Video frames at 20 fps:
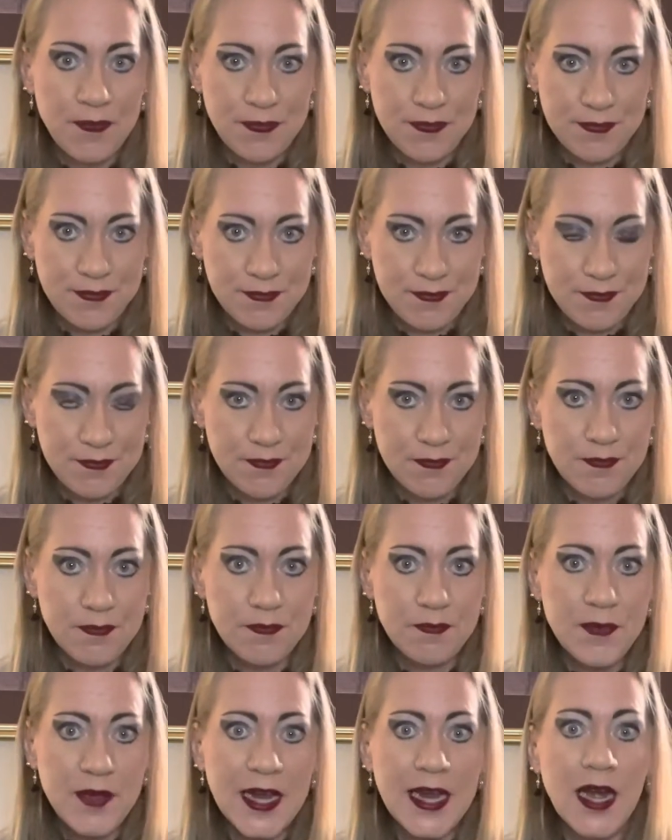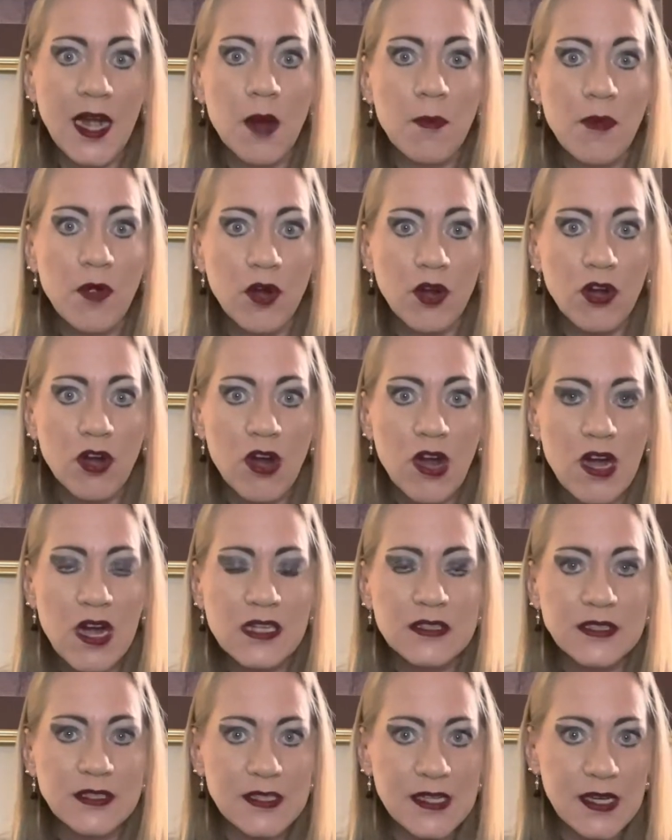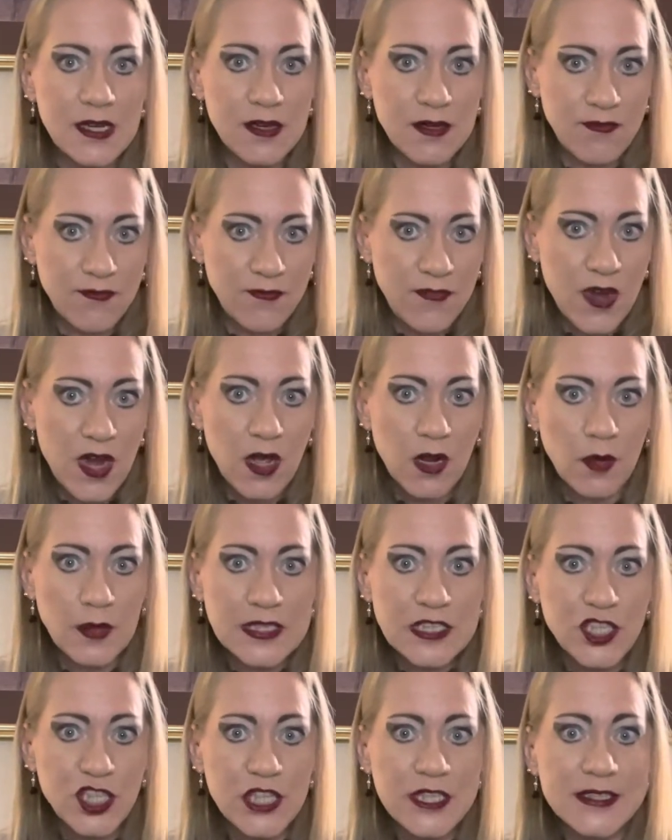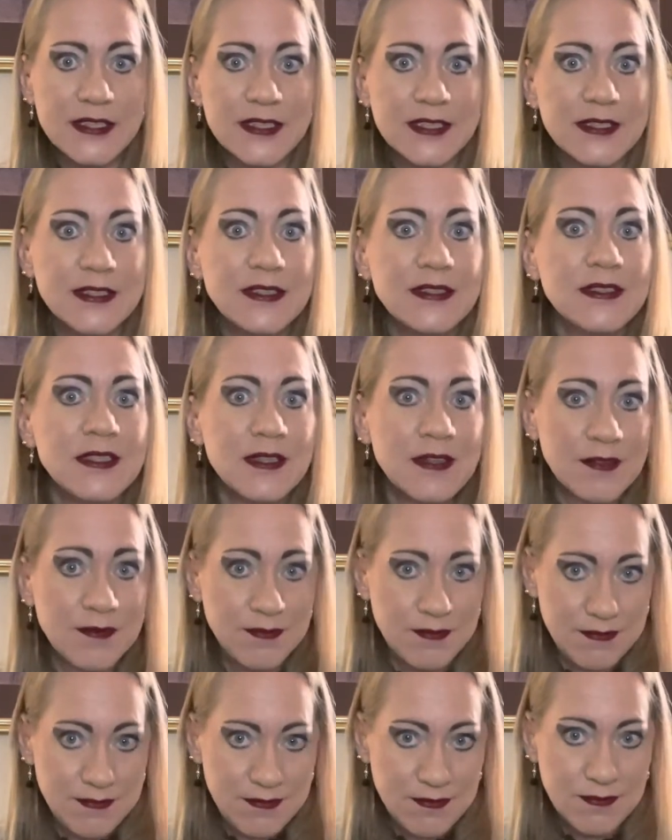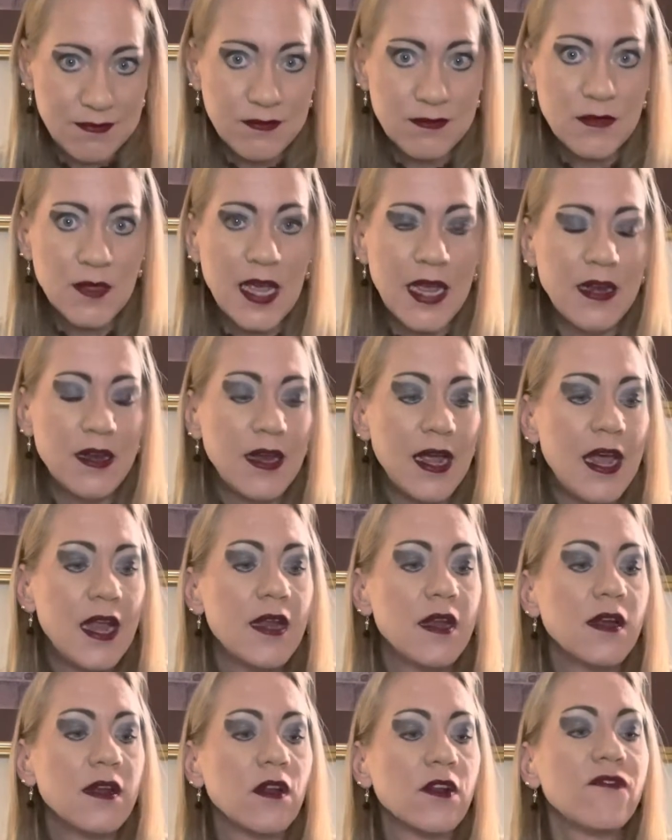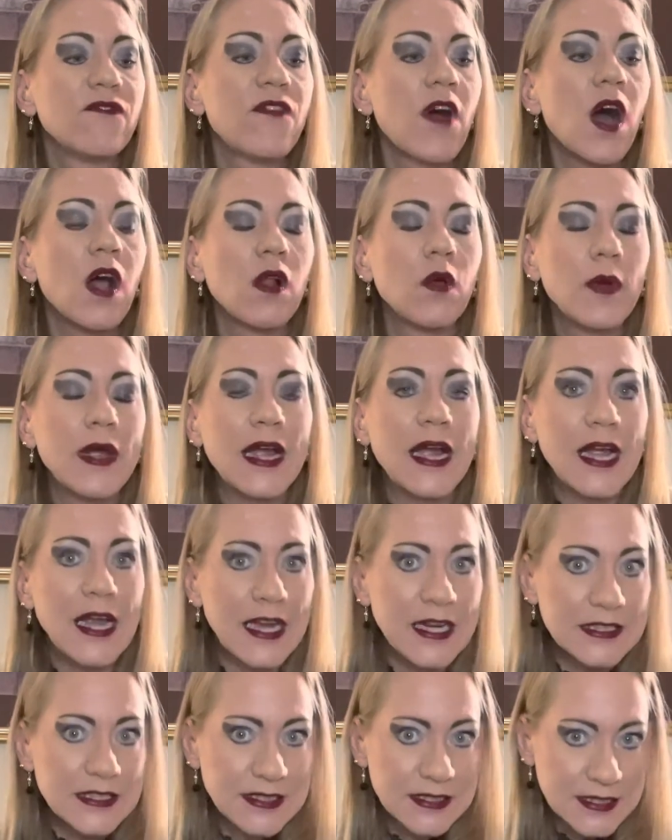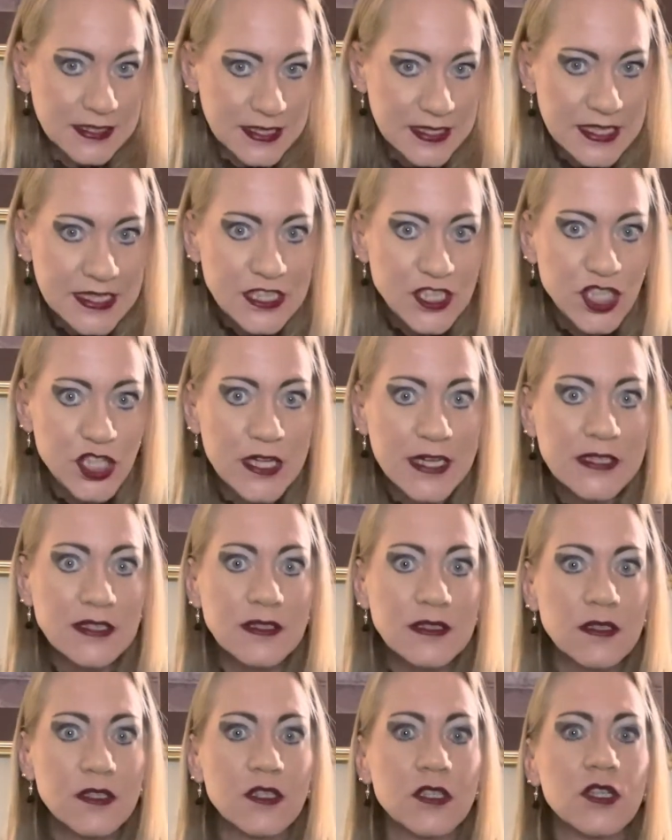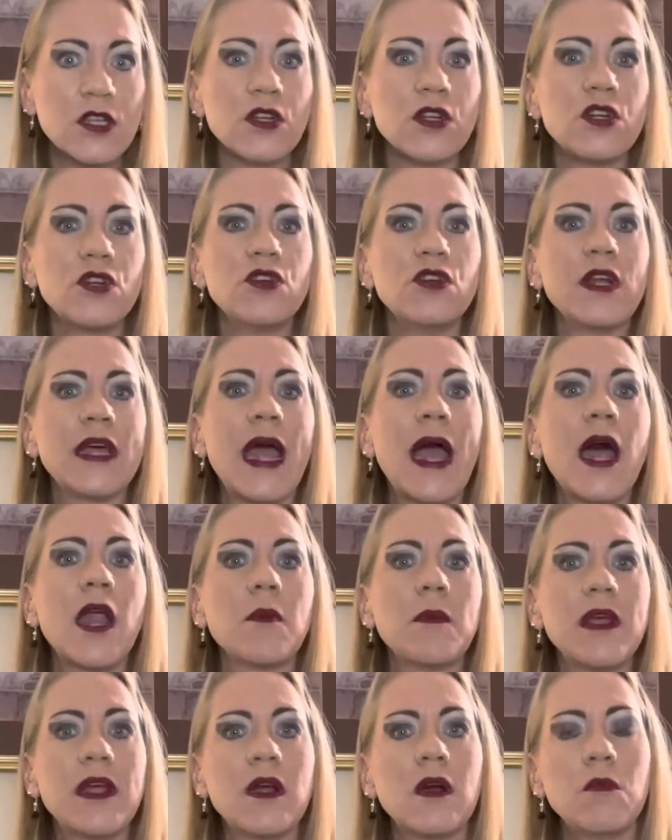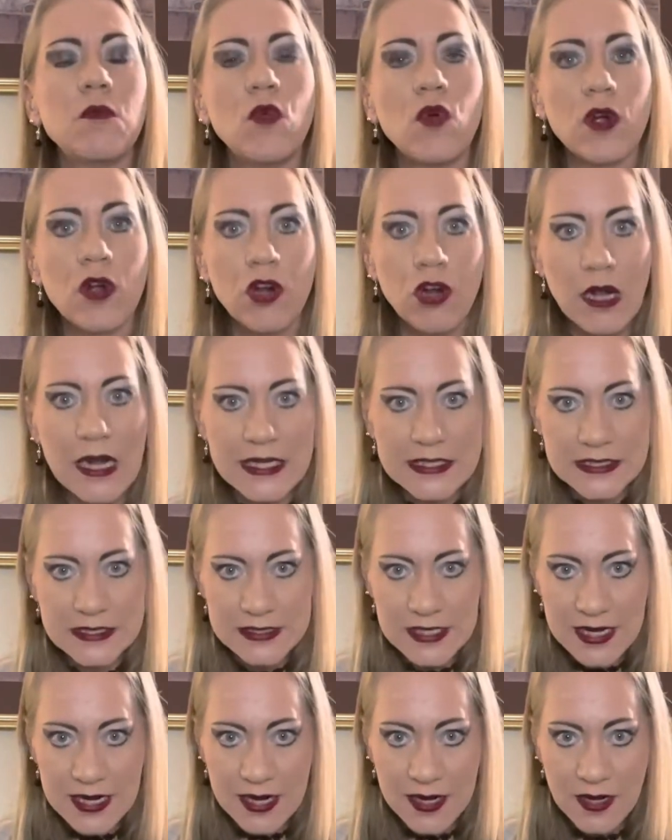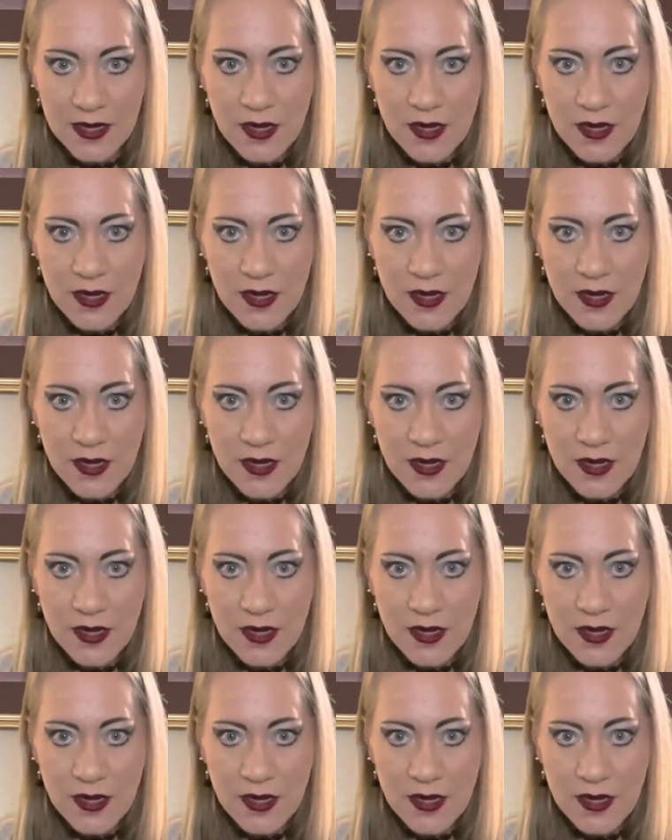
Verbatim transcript: Mm-hmm. Picking up our cross and following Jesus. Mm-hmm. And and following His teaching and to learning how to become more Christ-like.